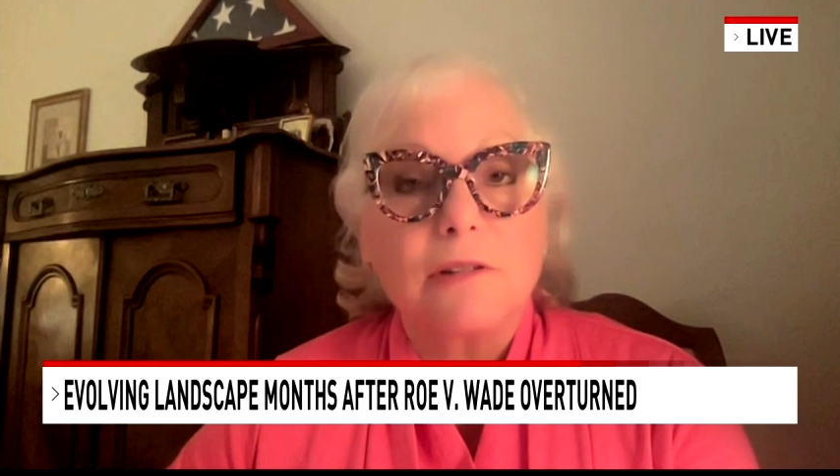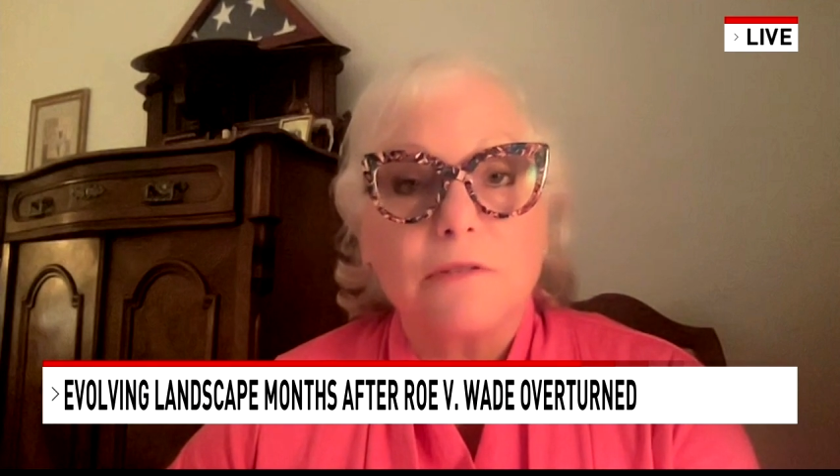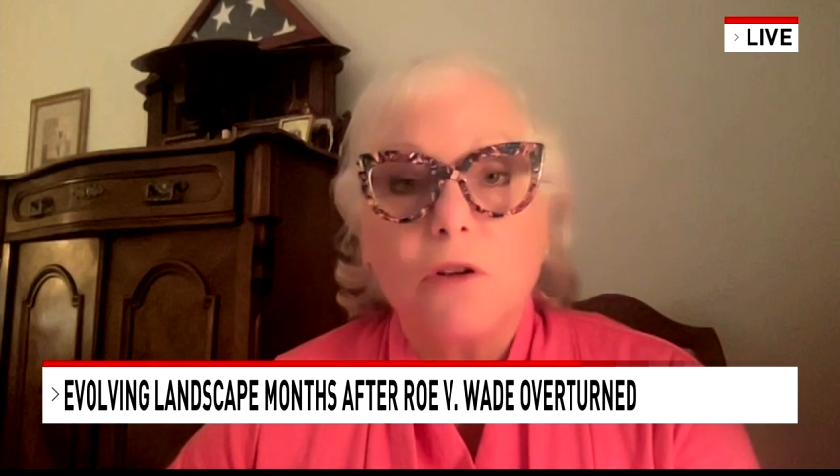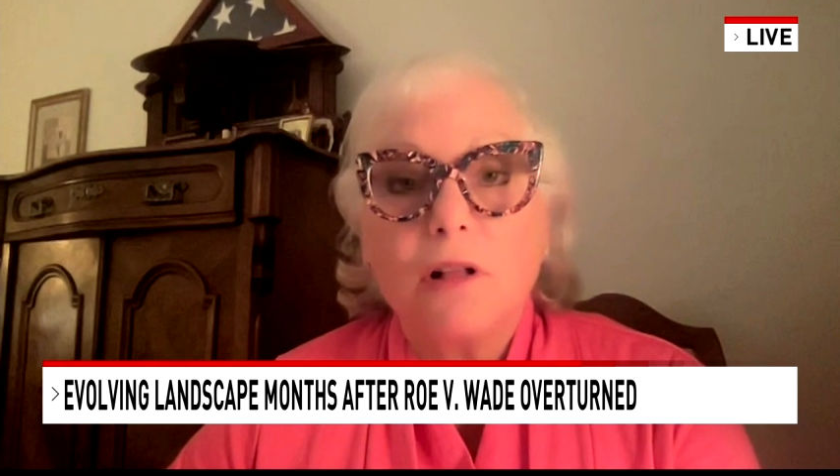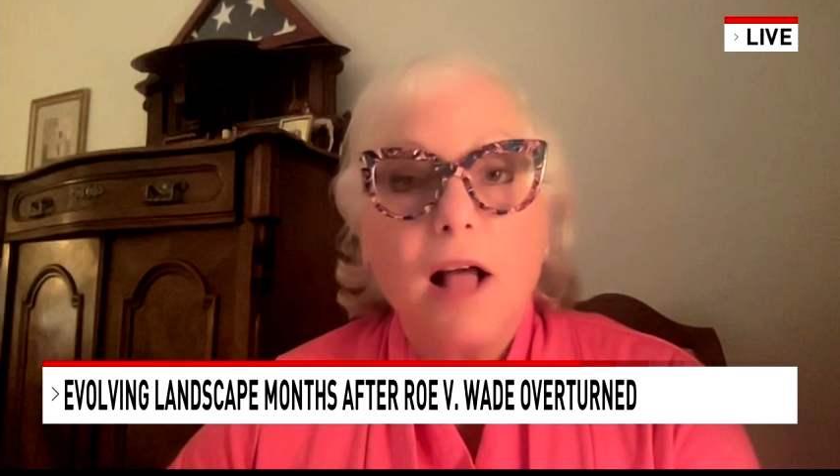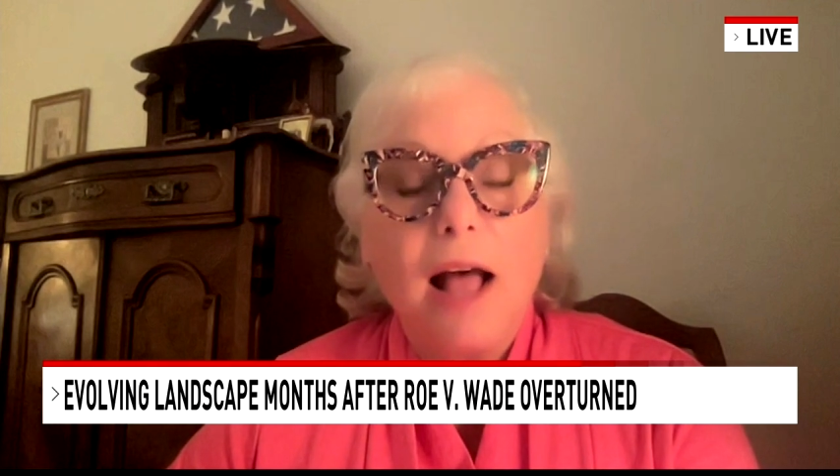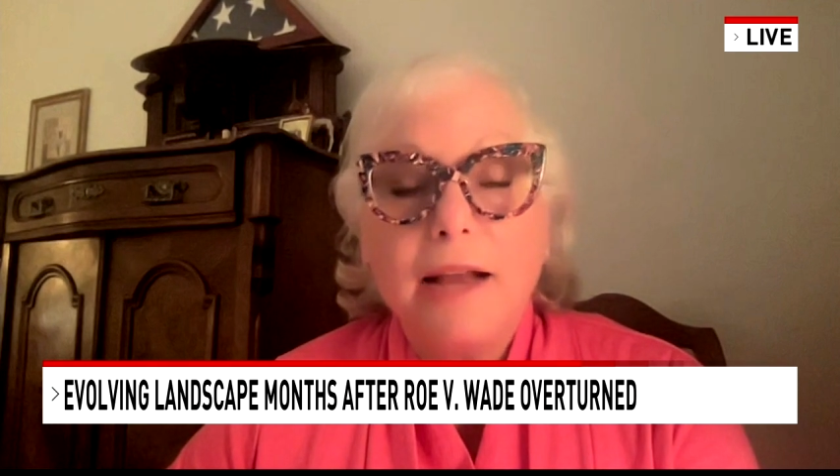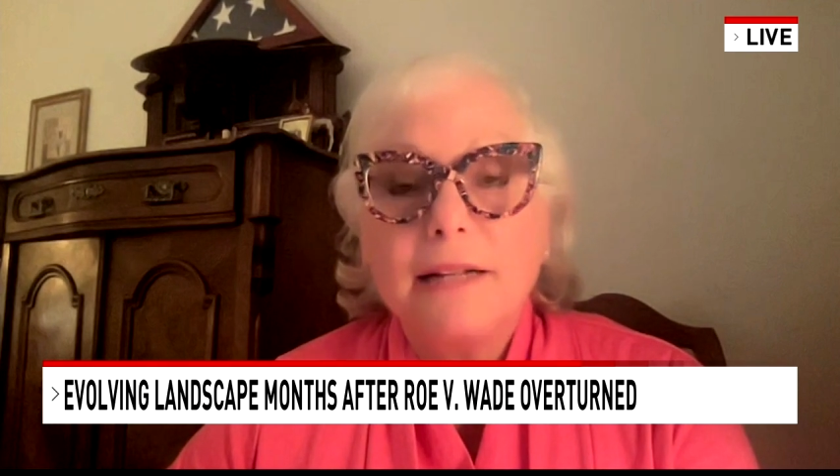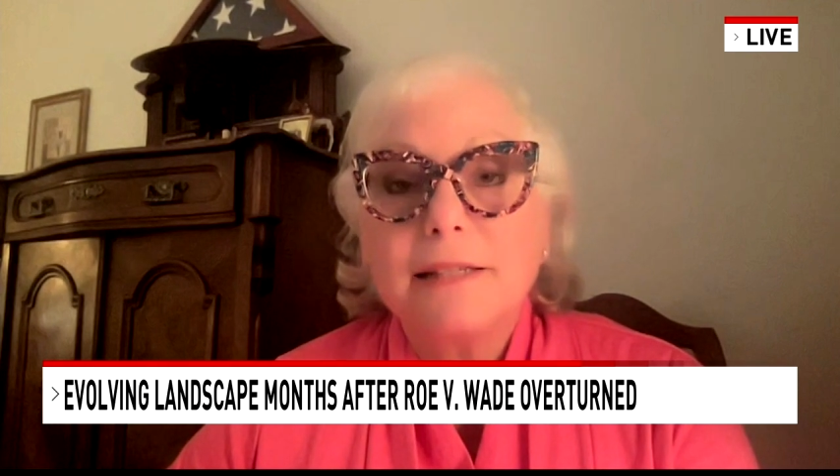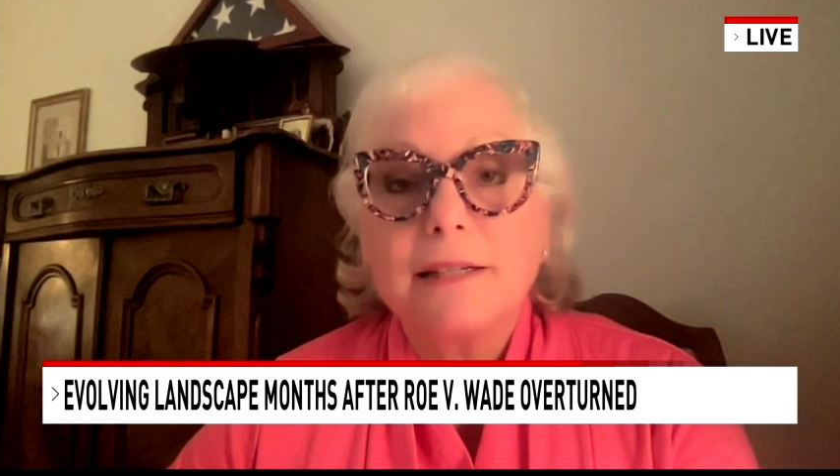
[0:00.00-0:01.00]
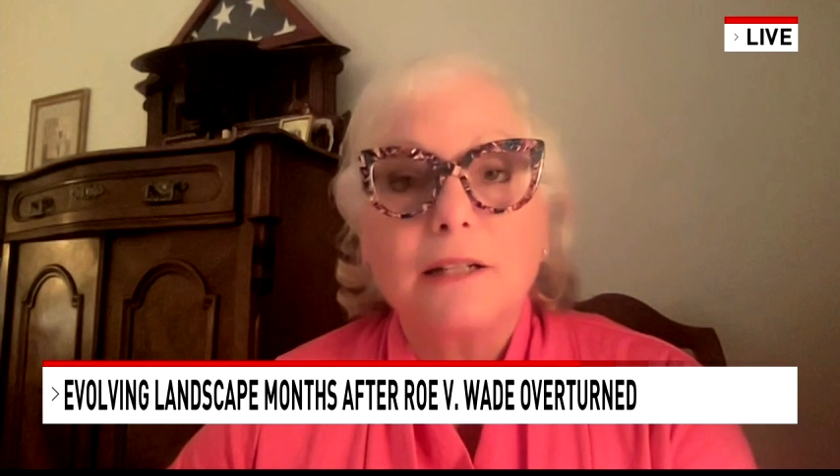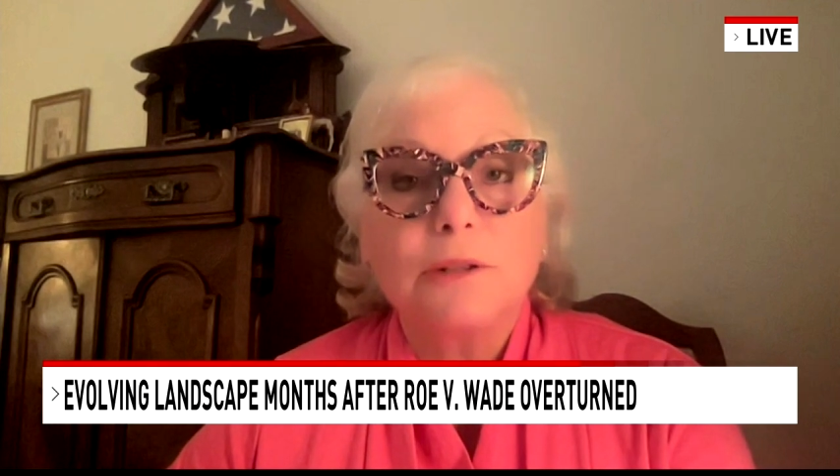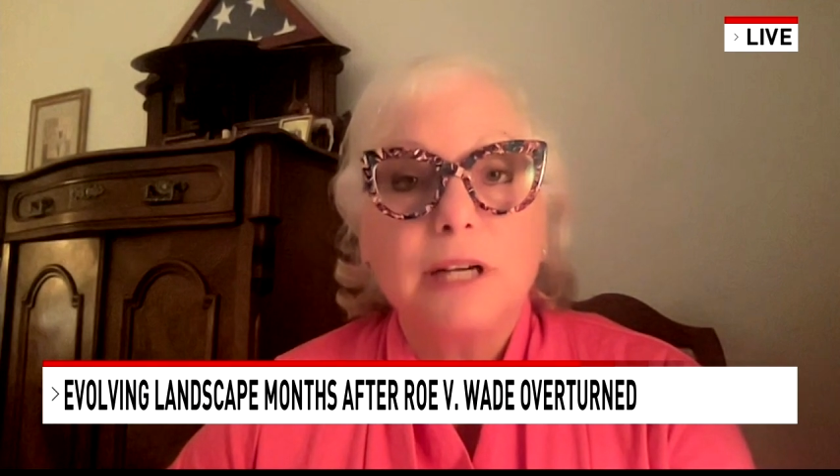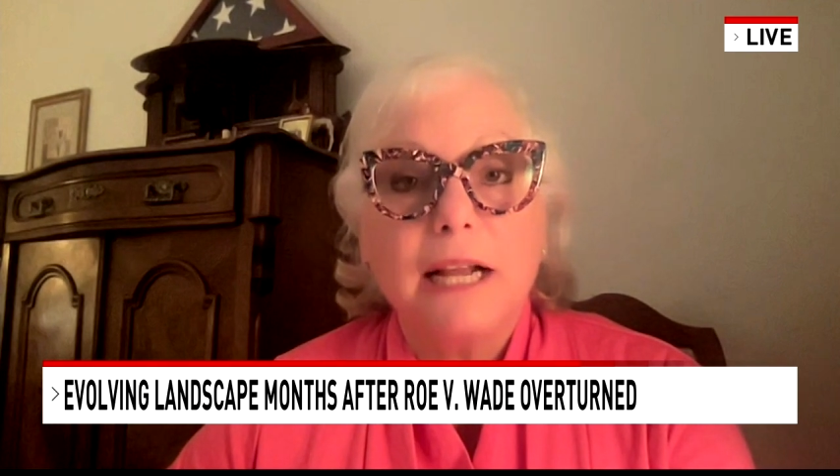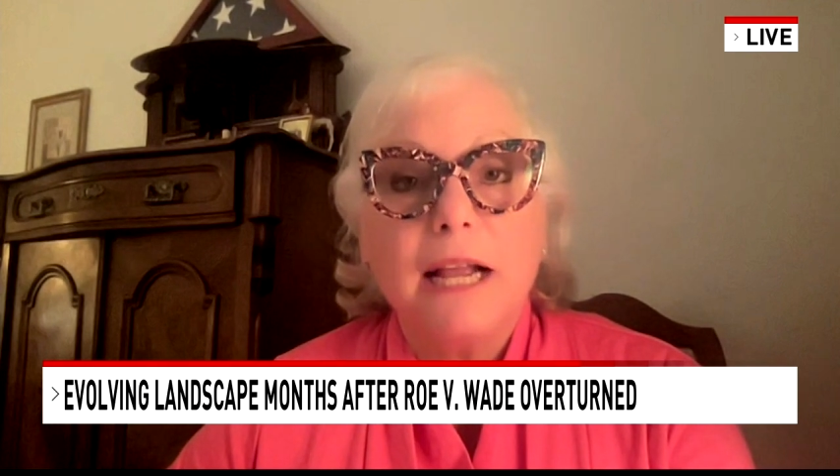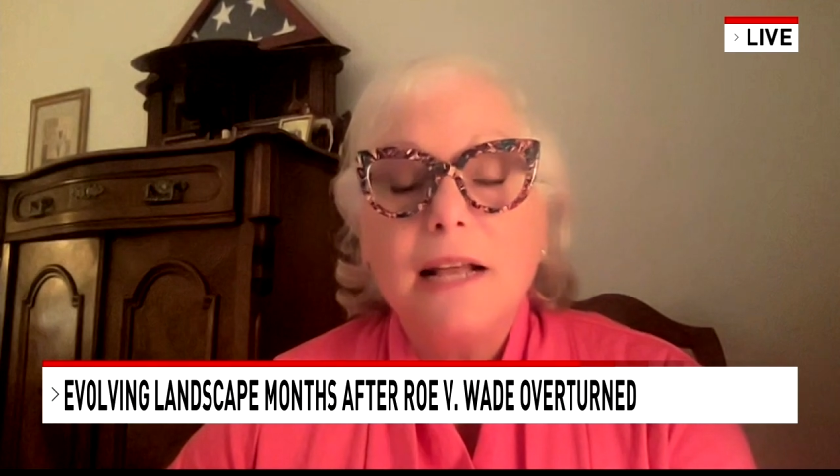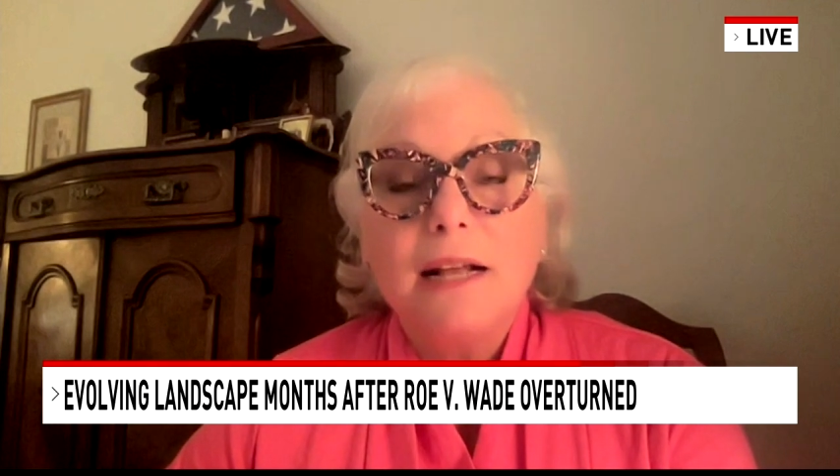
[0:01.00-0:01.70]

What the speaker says: of all kinds, including